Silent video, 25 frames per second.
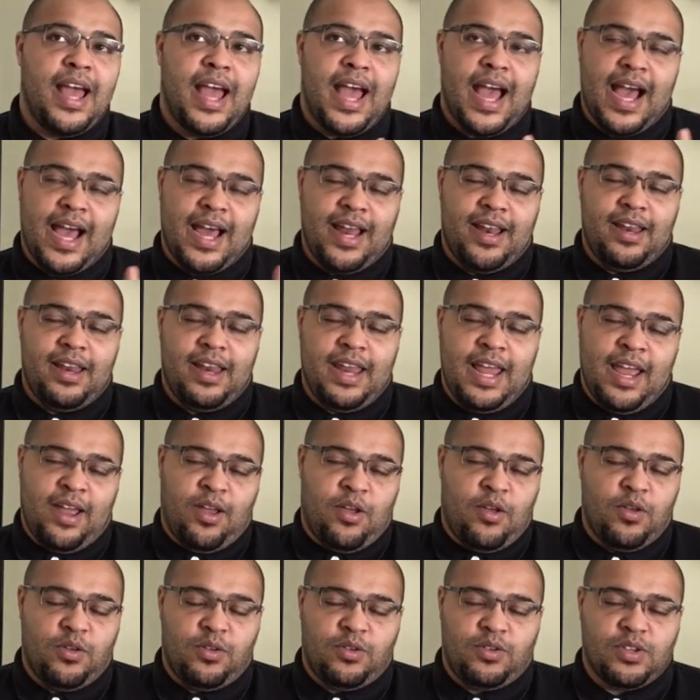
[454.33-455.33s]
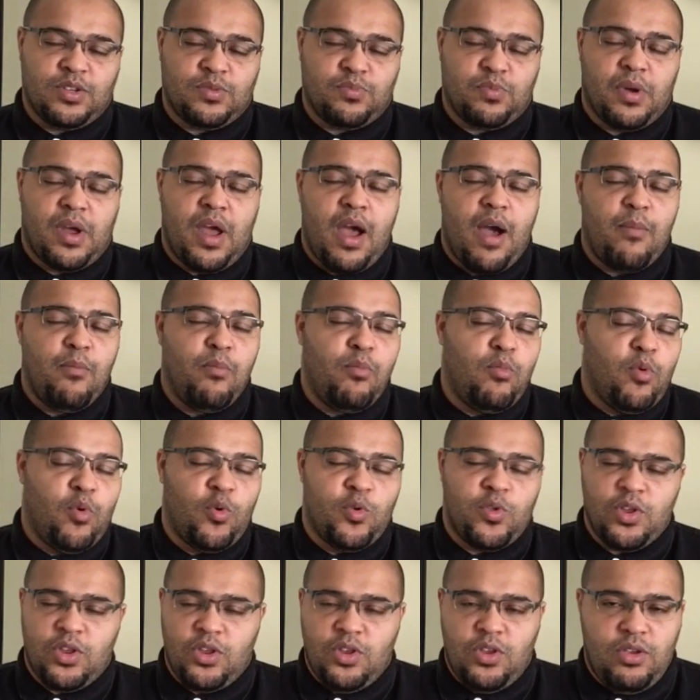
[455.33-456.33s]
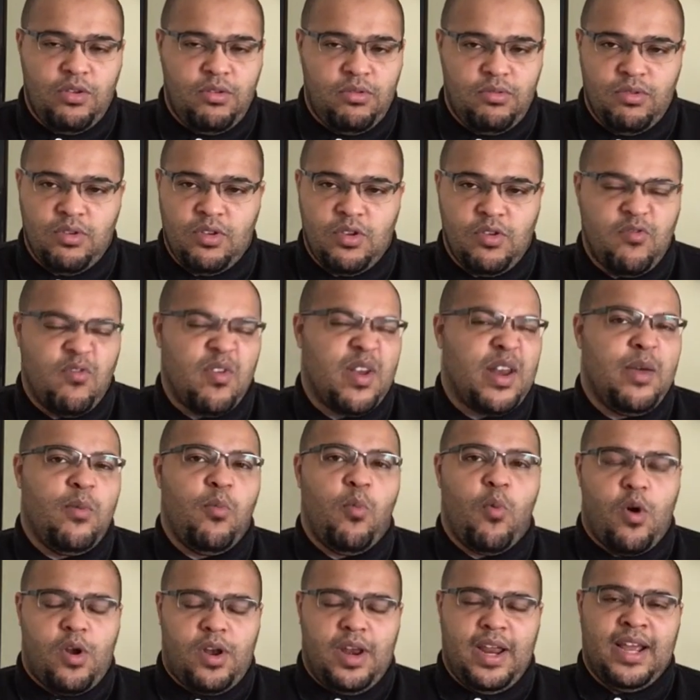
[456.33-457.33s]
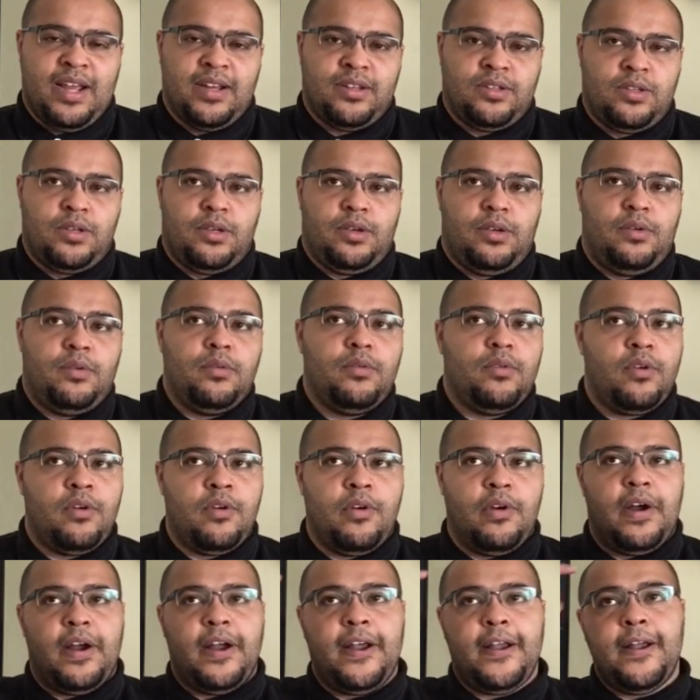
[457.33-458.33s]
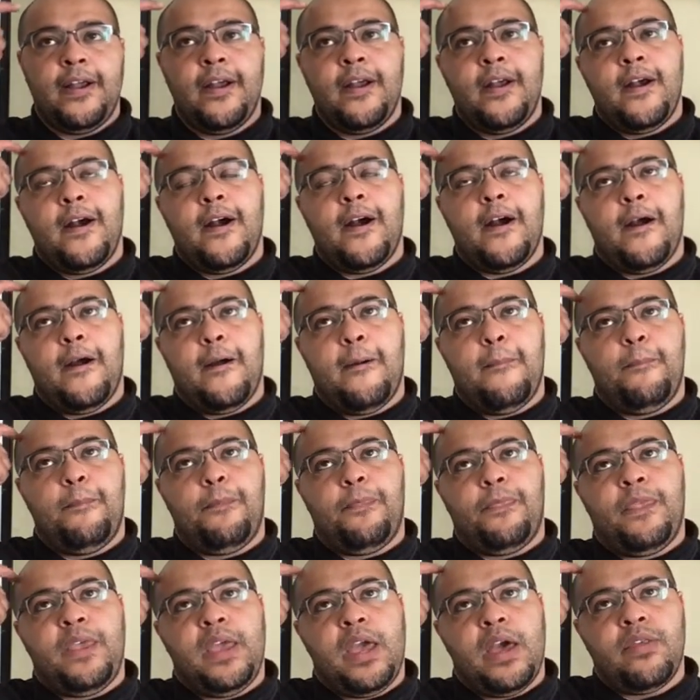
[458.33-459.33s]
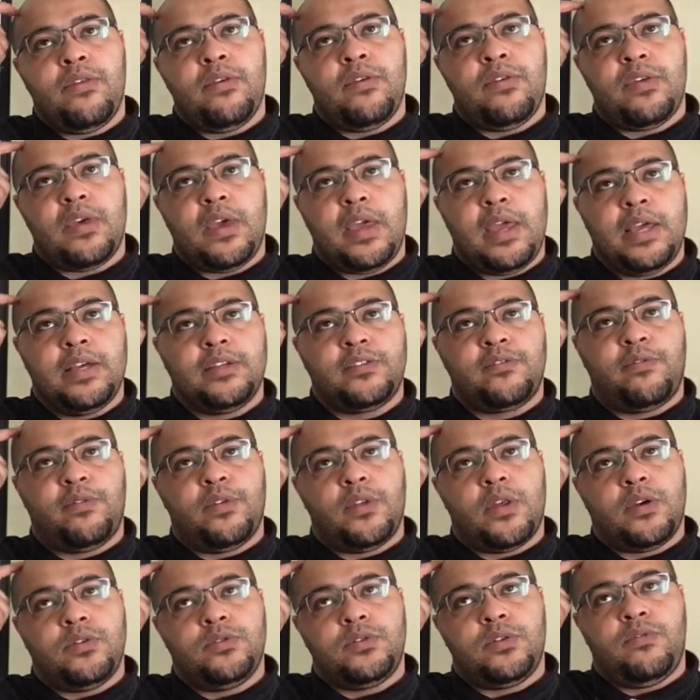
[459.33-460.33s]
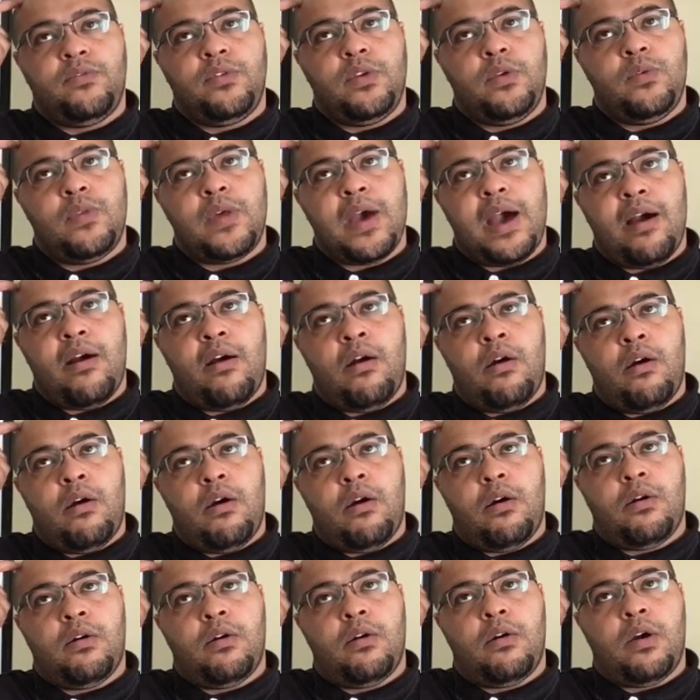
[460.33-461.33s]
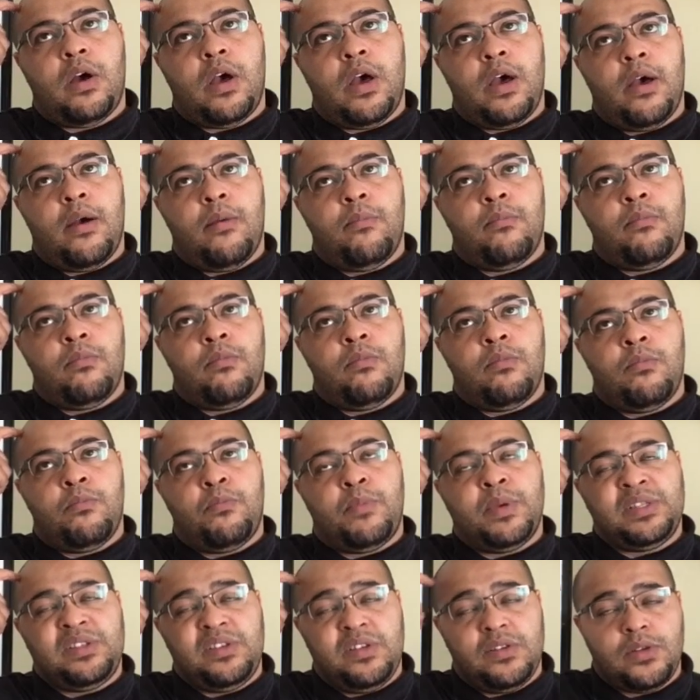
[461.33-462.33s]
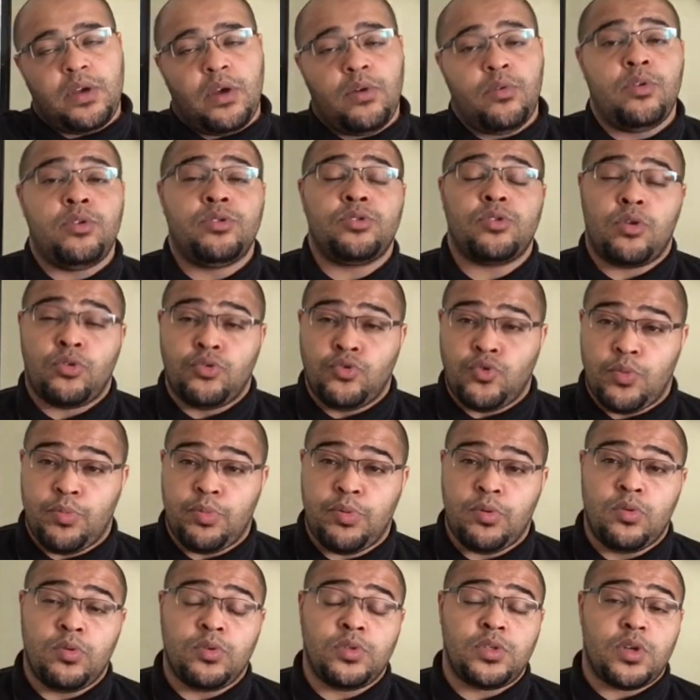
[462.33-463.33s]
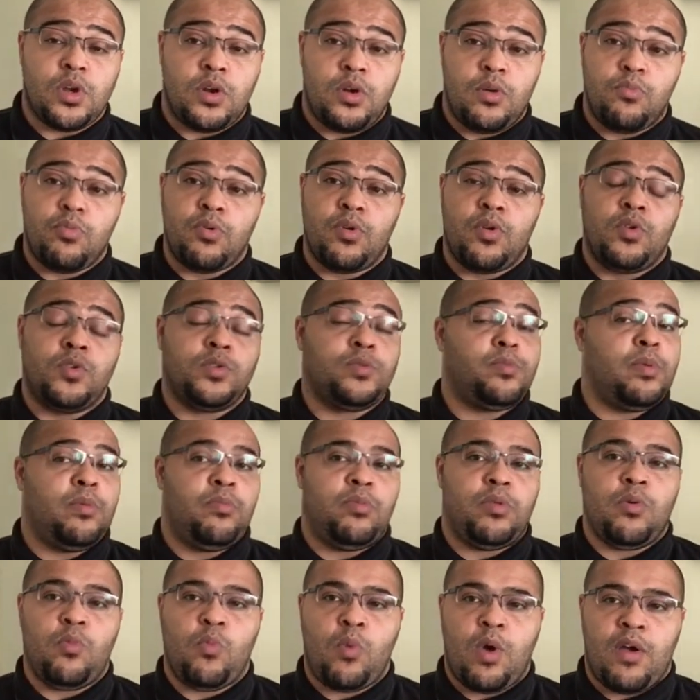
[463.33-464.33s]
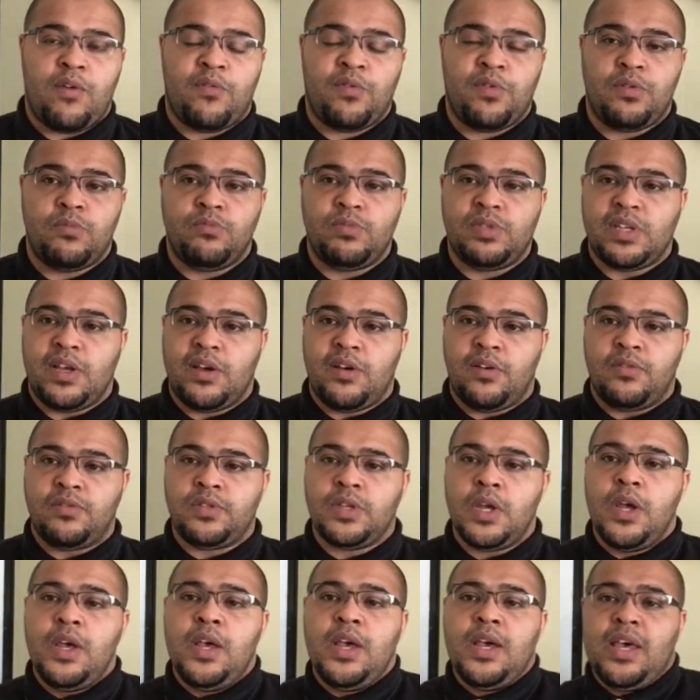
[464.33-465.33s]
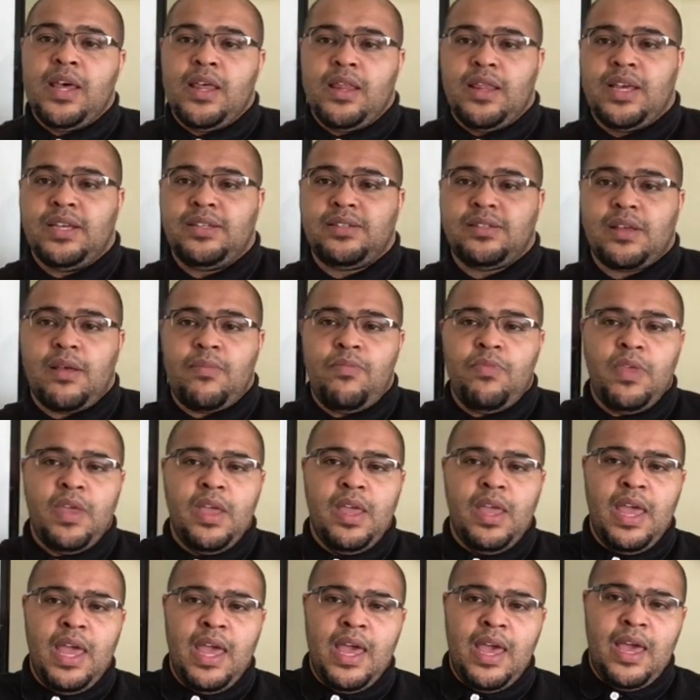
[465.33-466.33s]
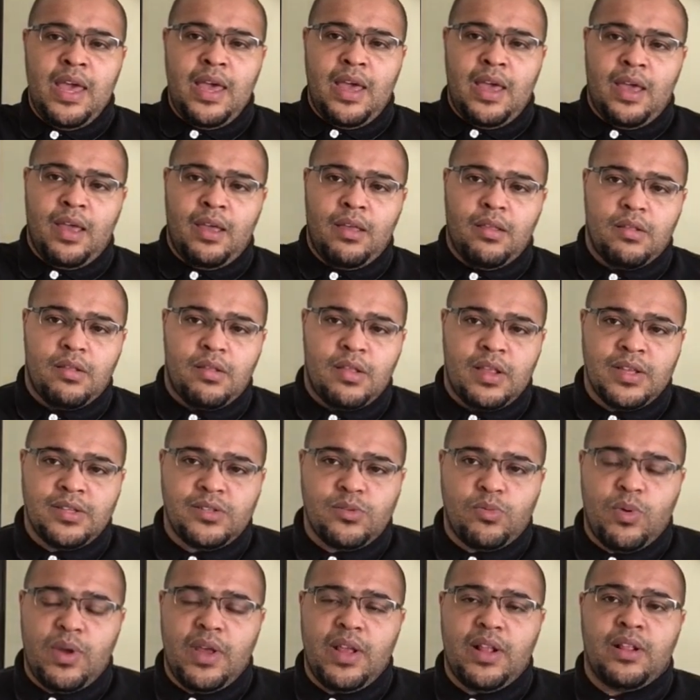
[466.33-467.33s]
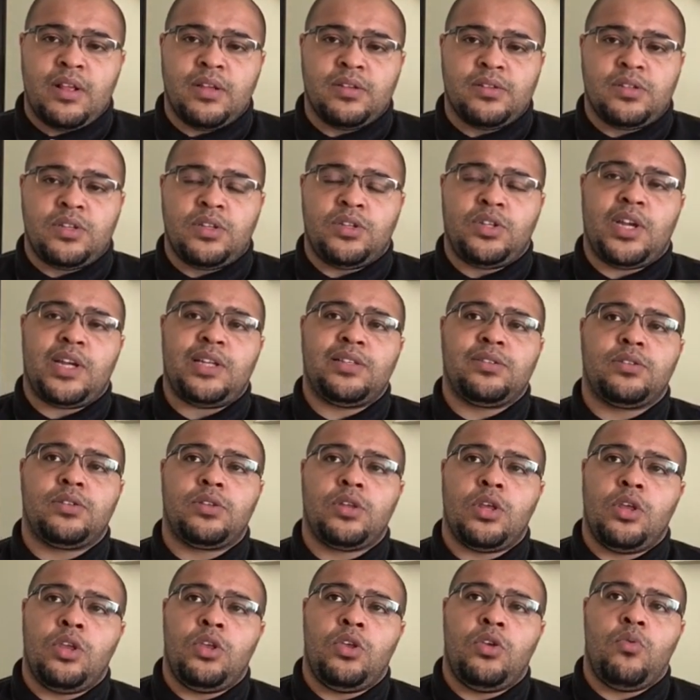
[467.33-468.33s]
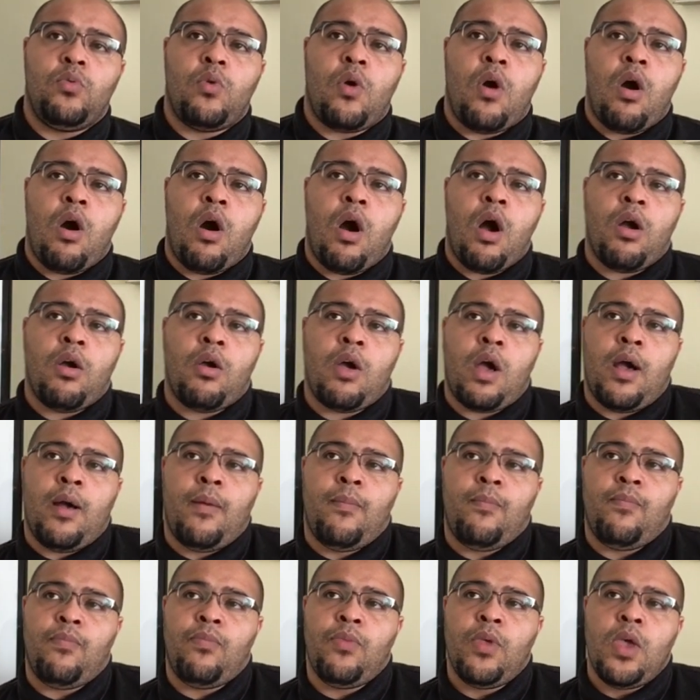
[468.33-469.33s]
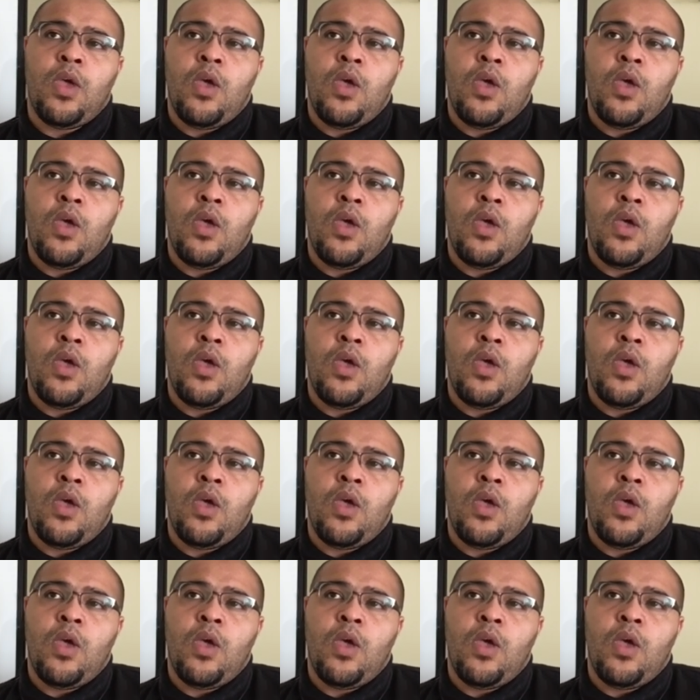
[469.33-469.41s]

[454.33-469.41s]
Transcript: and it could just become more than you you really want it to, all right? Um, the other thing is, for those of you that are um, business owners, entrepreneurs, solopreneurs, people that work for themselves, there's something here this week that suggests that you are um,